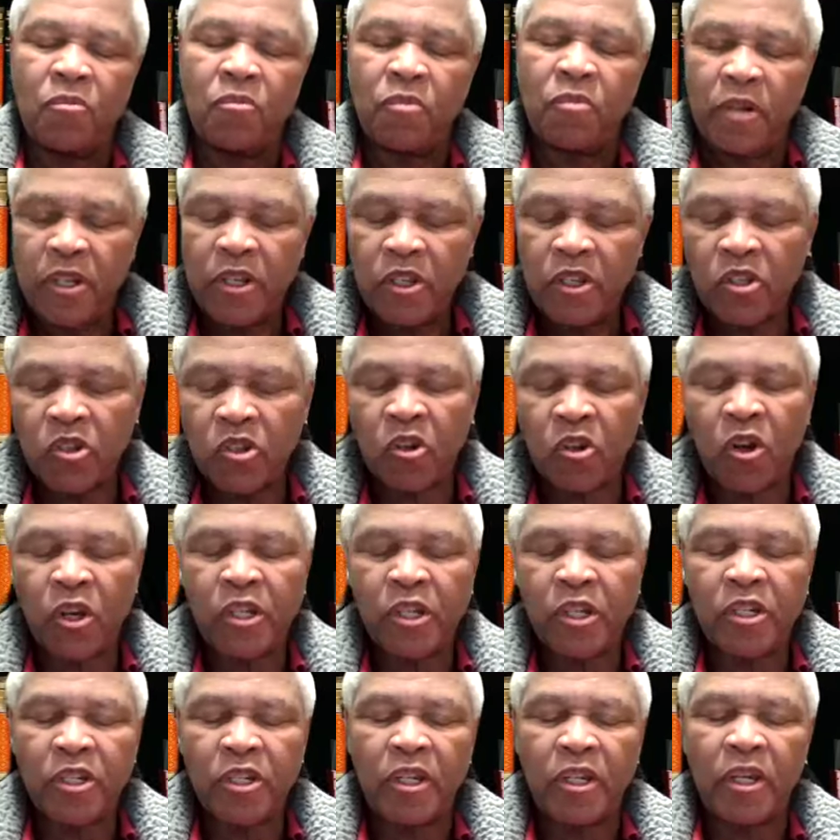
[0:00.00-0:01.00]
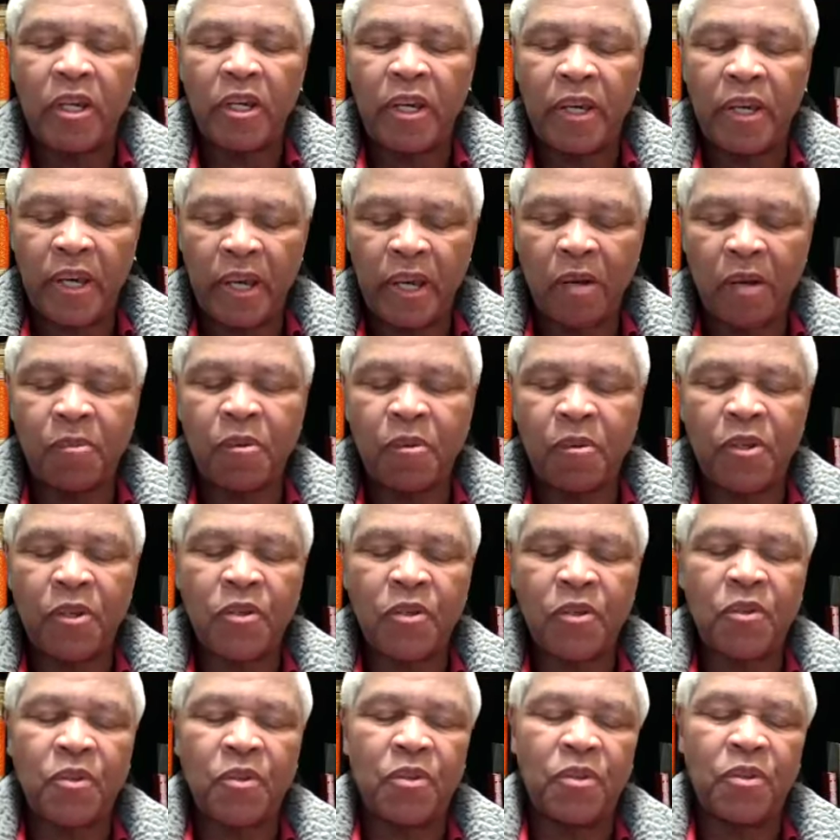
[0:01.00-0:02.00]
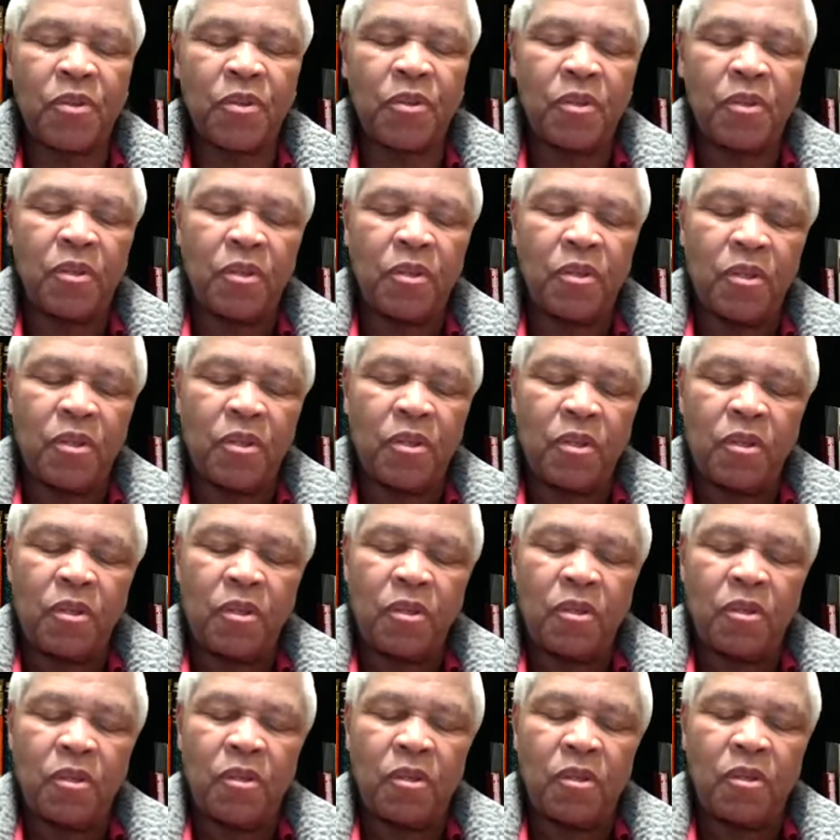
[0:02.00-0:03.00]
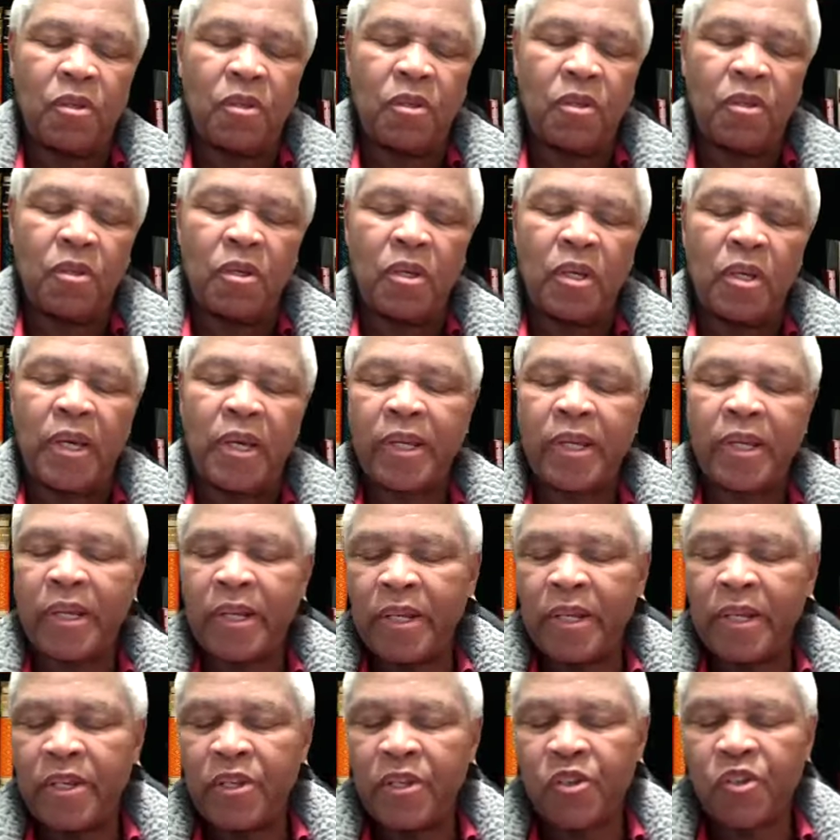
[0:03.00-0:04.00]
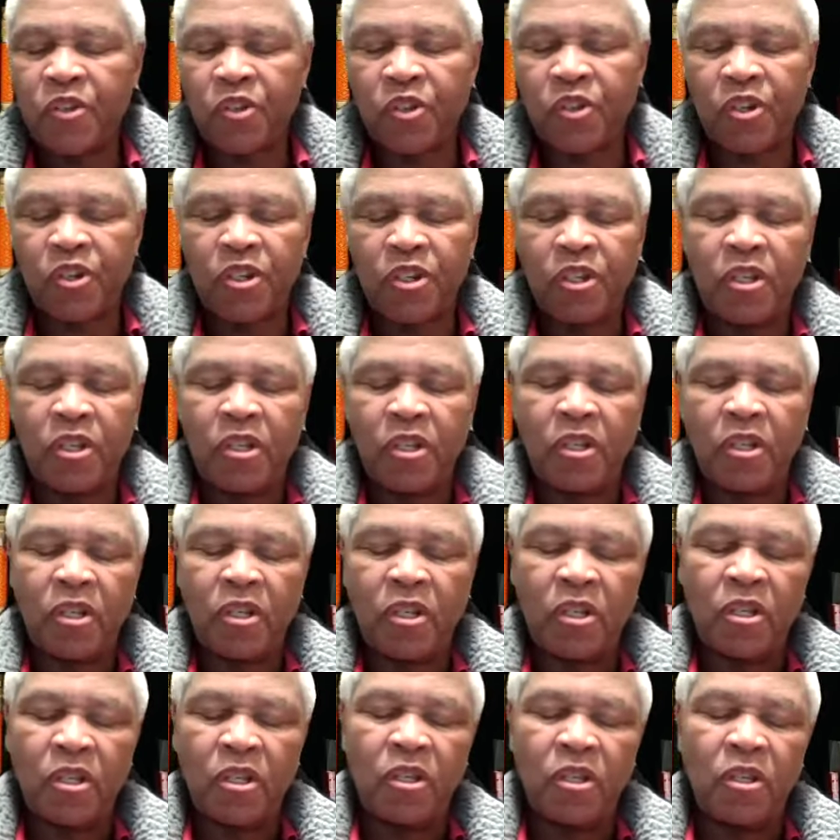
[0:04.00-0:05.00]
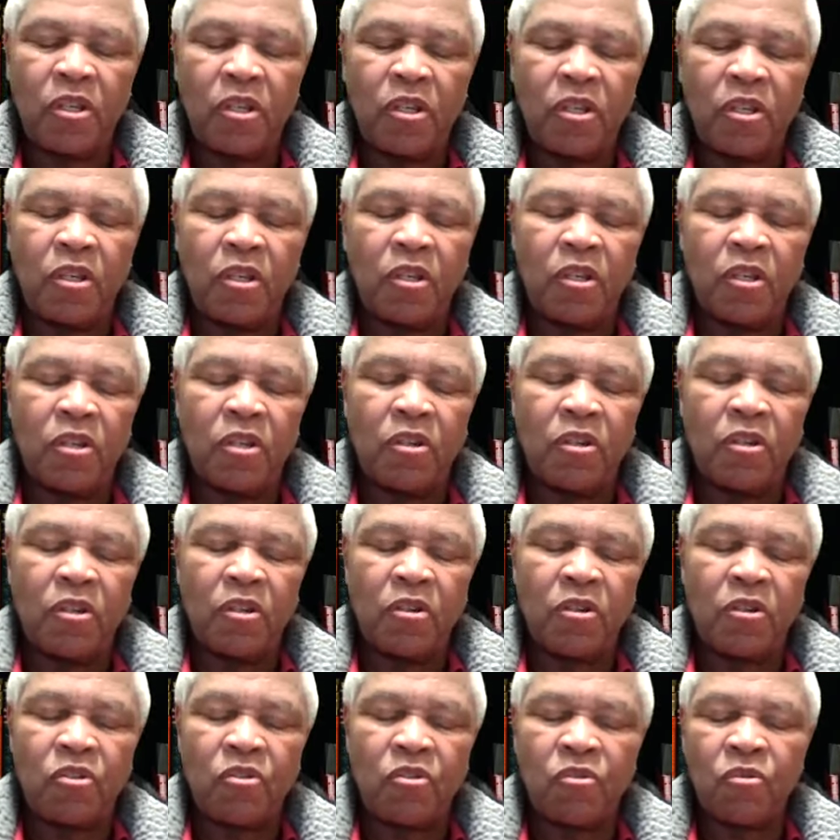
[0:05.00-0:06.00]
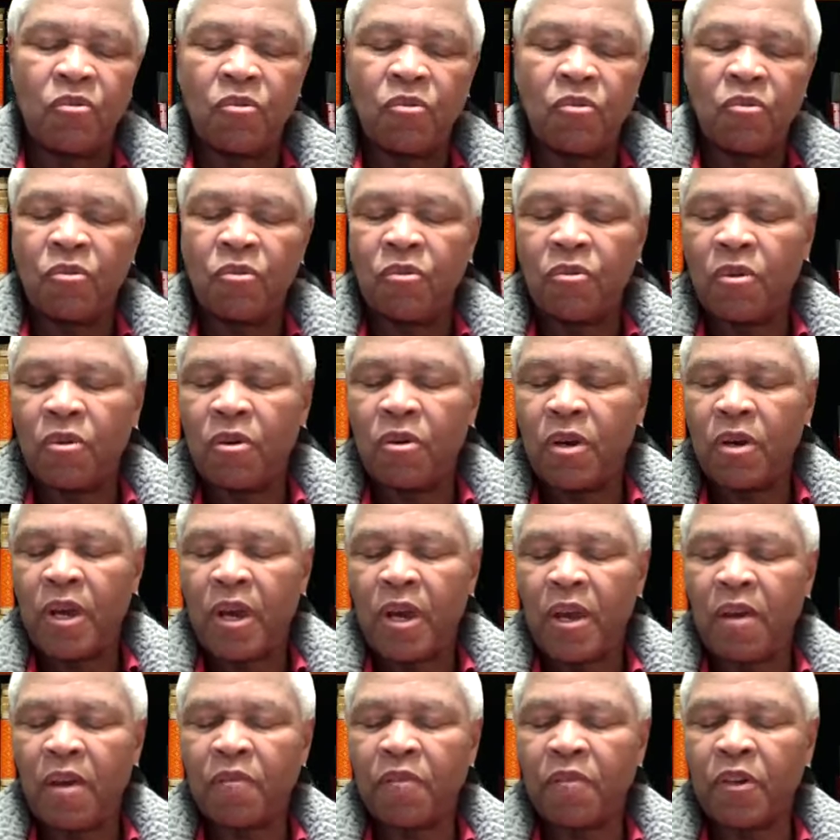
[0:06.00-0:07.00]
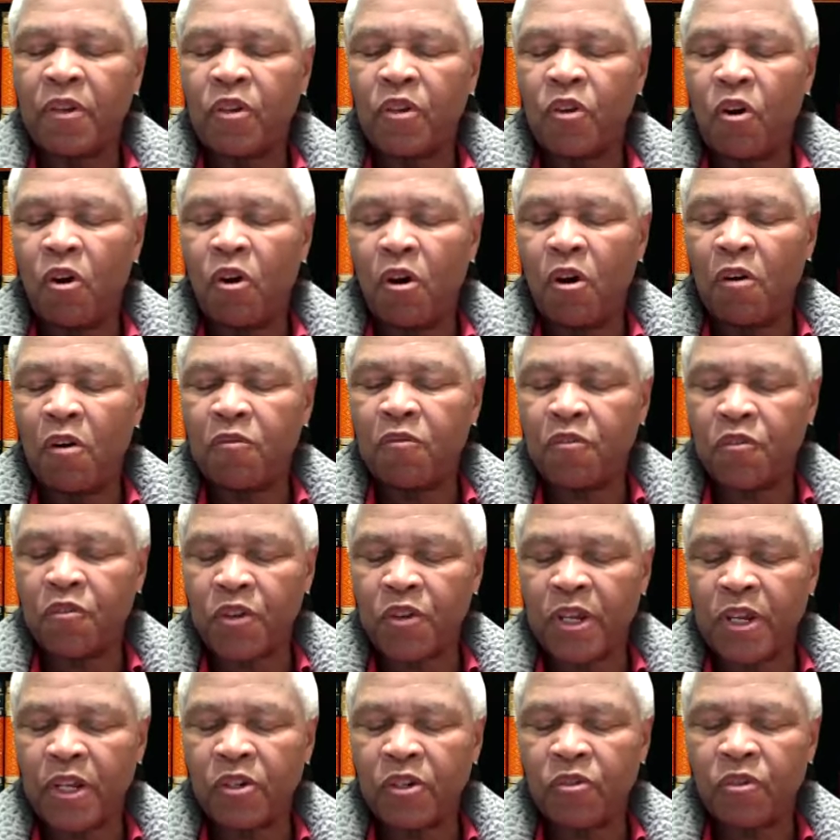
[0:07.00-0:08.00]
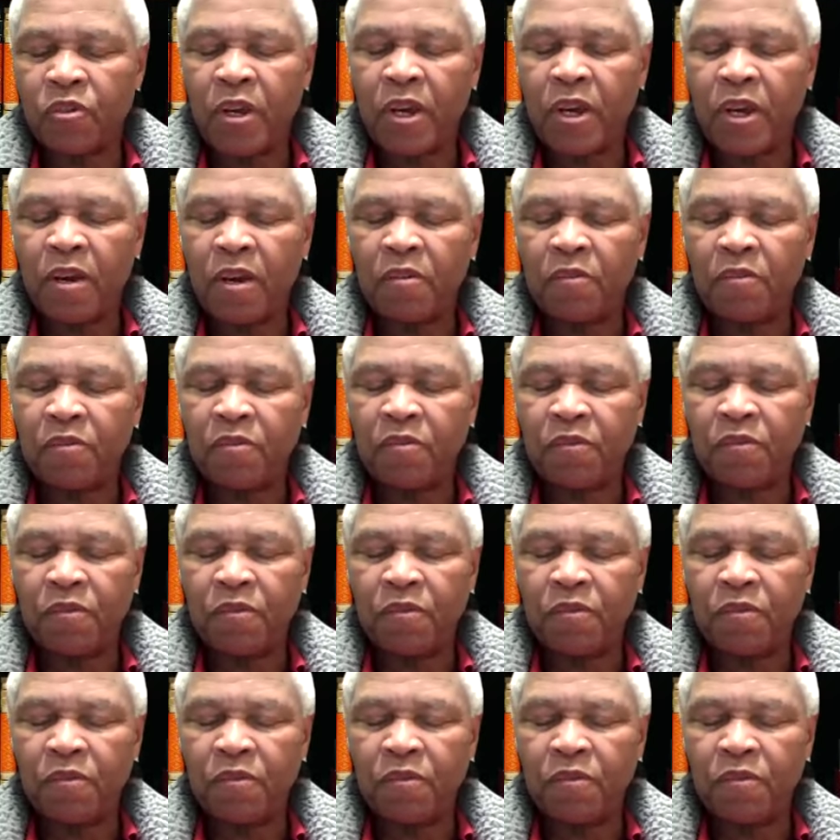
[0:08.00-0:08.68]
Please, Lord, help us at least to have an offering, to have